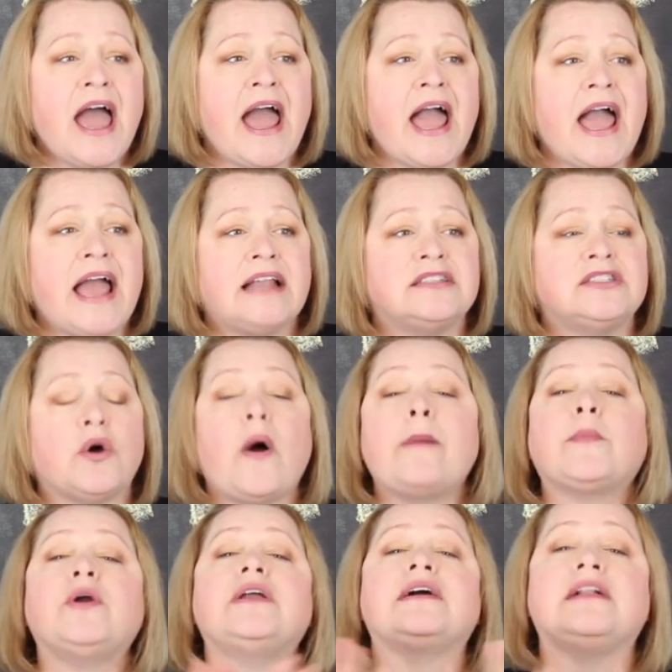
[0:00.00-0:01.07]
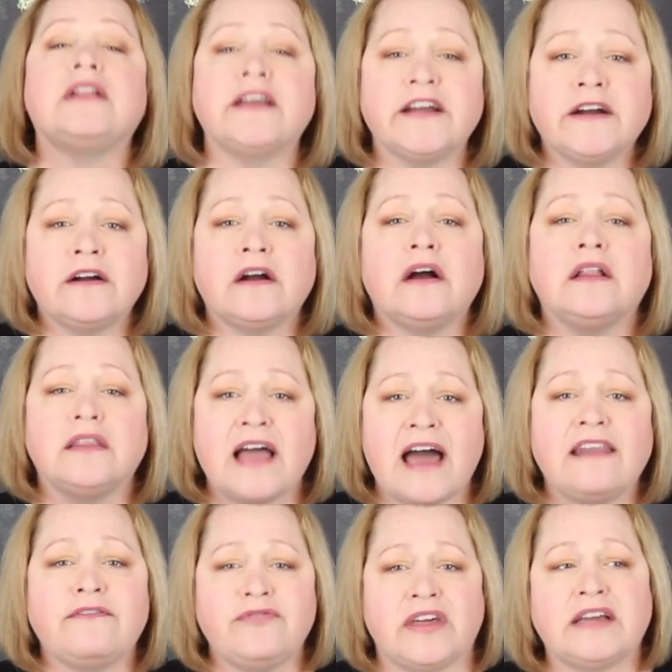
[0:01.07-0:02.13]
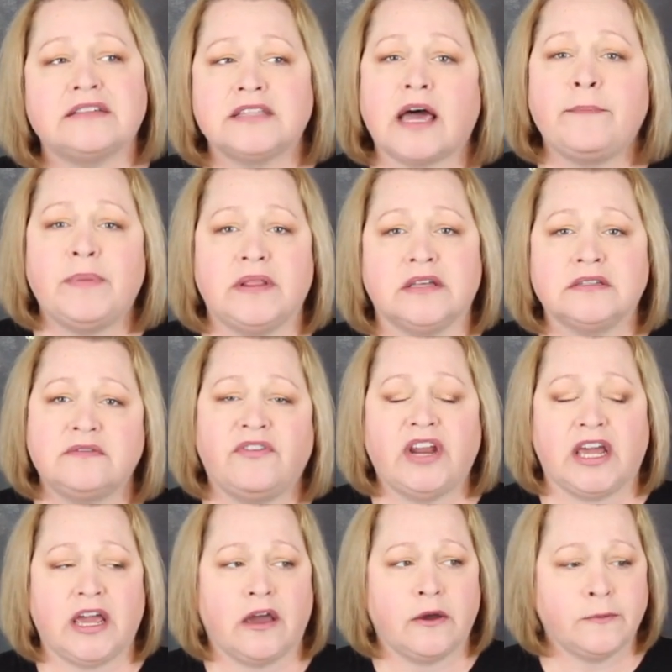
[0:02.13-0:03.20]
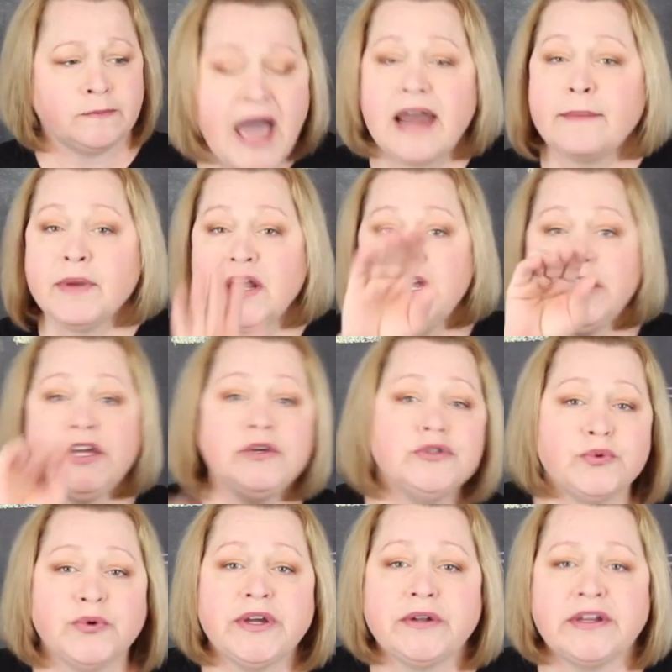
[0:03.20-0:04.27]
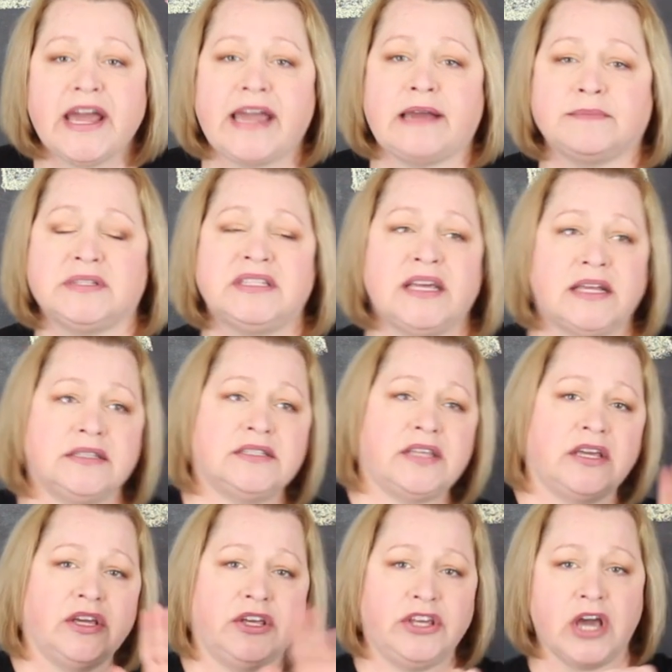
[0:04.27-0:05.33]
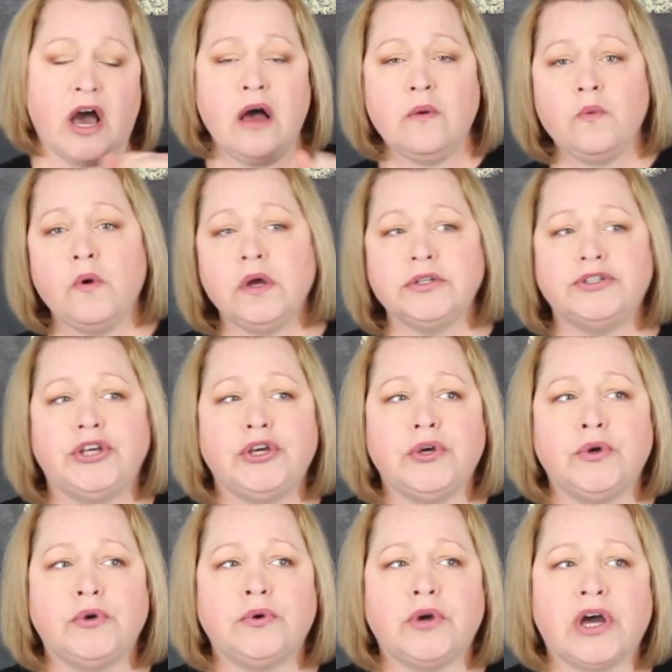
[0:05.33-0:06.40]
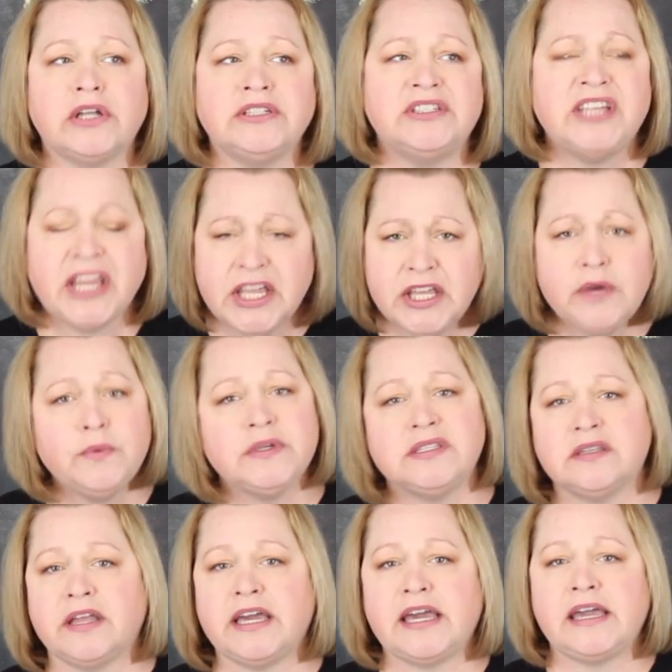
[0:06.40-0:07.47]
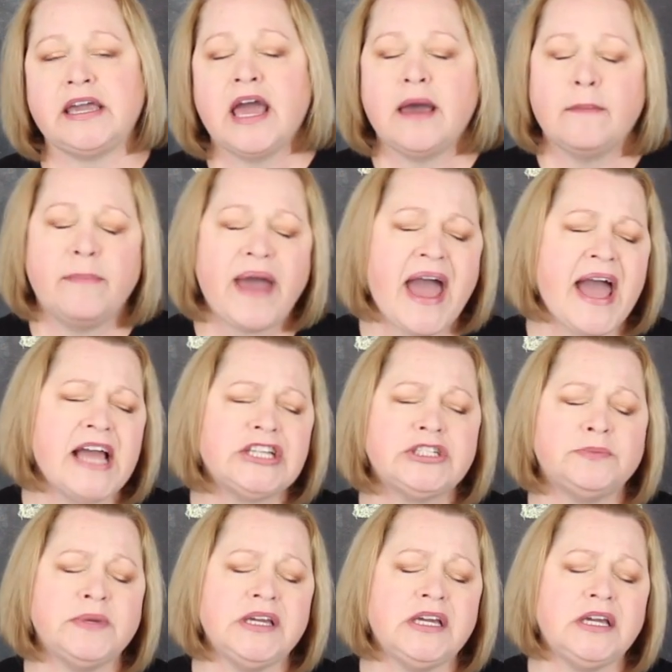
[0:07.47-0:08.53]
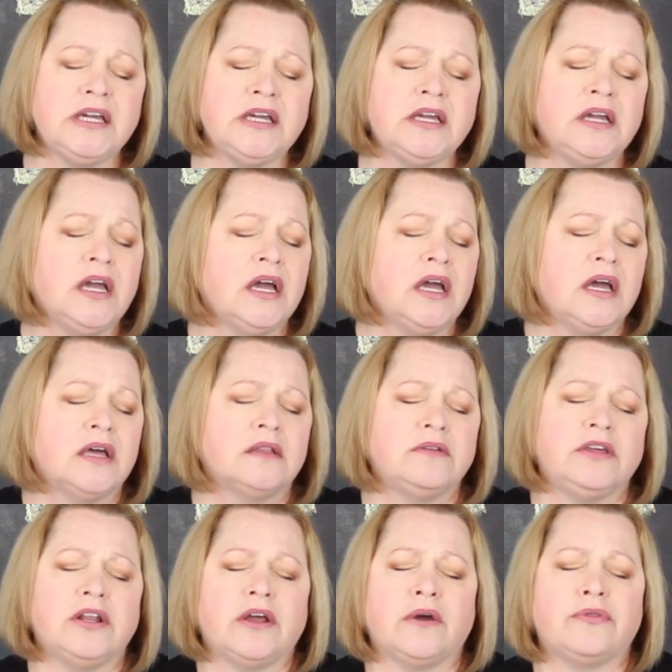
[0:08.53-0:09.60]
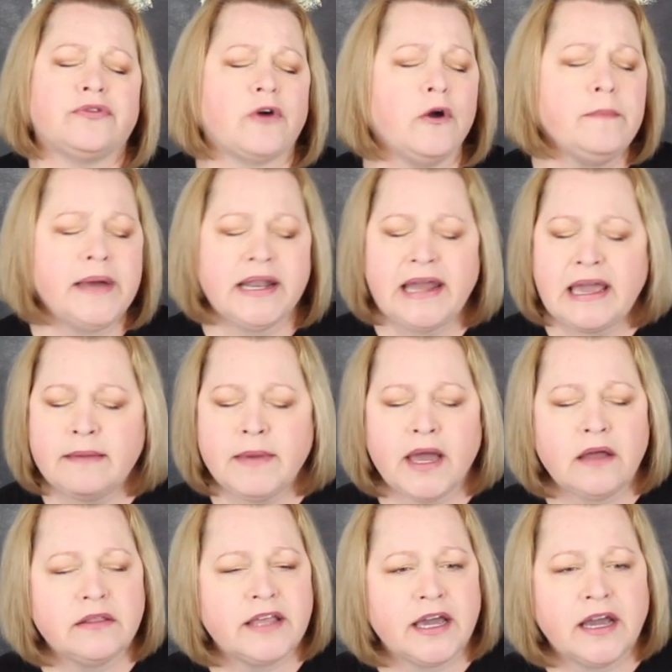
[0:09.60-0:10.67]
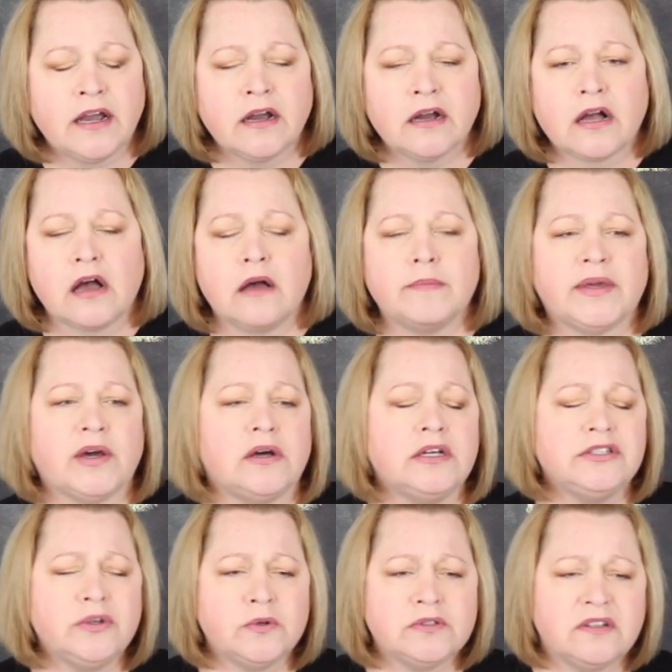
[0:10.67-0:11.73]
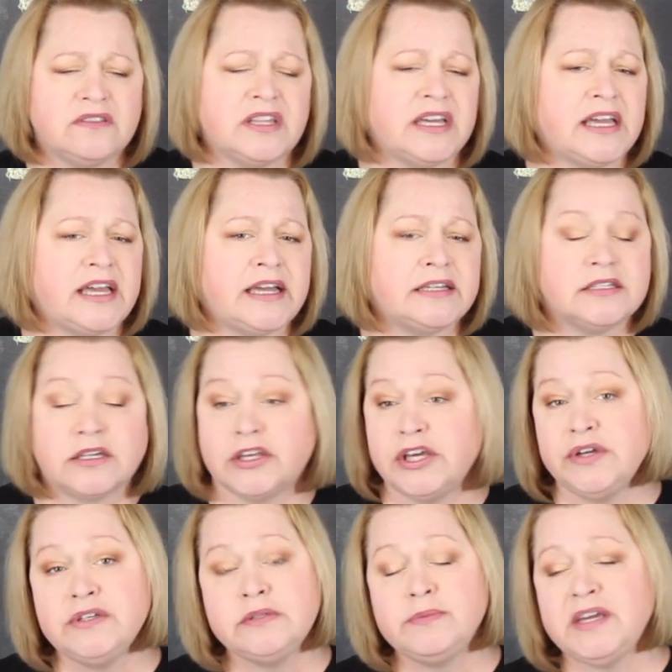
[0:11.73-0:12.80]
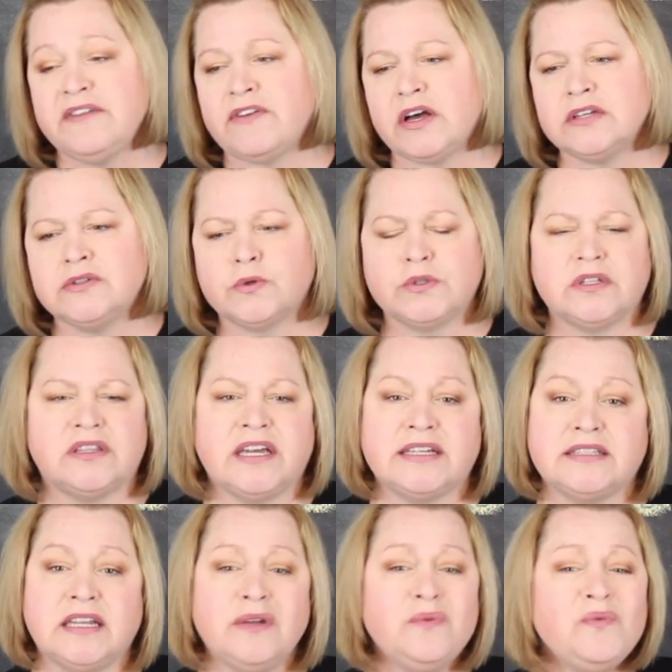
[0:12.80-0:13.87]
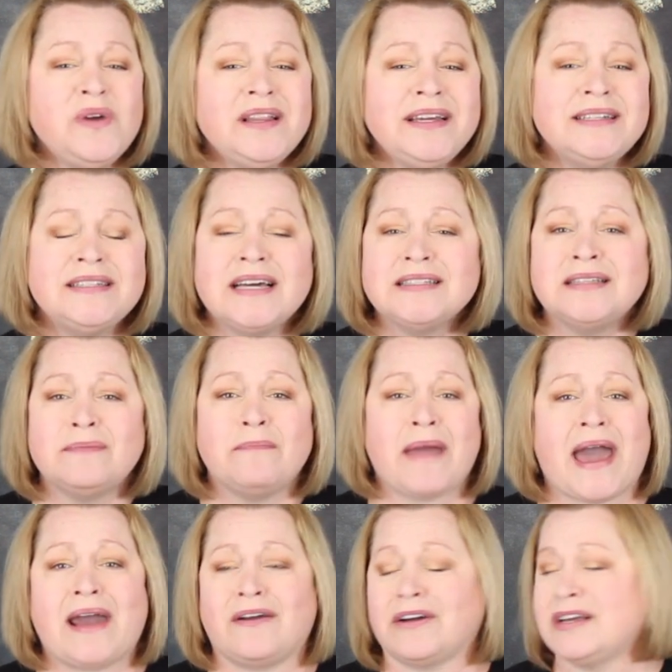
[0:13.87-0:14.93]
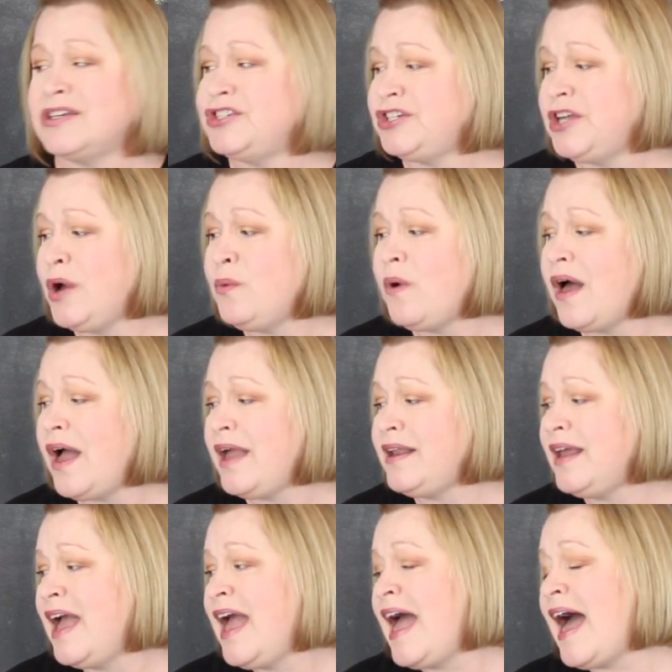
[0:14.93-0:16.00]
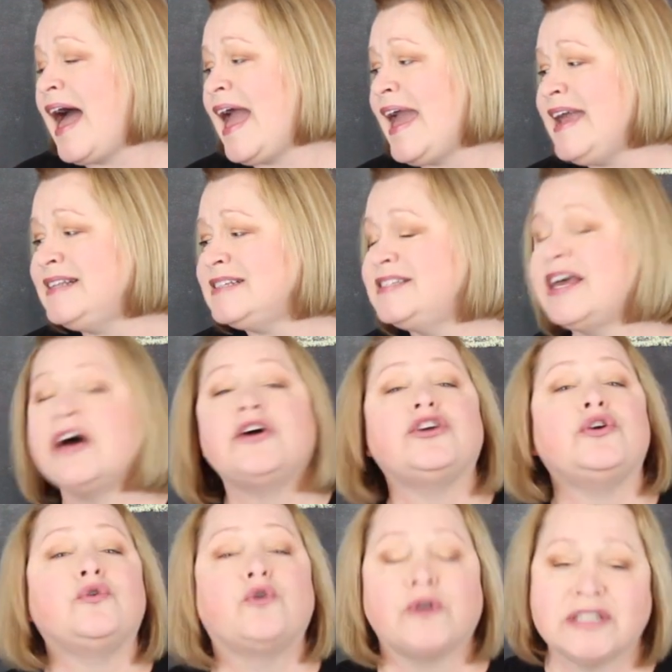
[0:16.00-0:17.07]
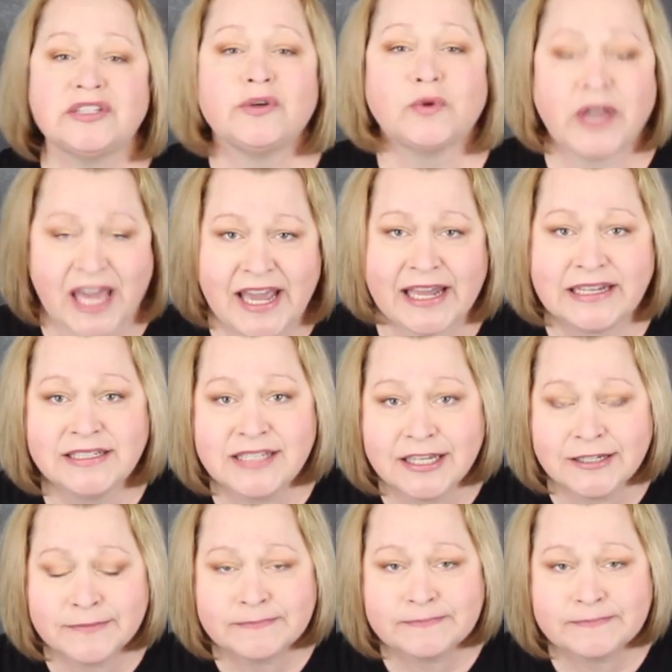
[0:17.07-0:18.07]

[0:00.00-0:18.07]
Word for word: And so I'm gonna clear a lot of things up in this video. And I'm gonna use real names since y'all want to continuously bash me, you know, throw my name out there, call me all sorts of things, accuse me of all sorts of things, and it really doesn't matter because you know what? I hate to tell you, Chrystal Kent,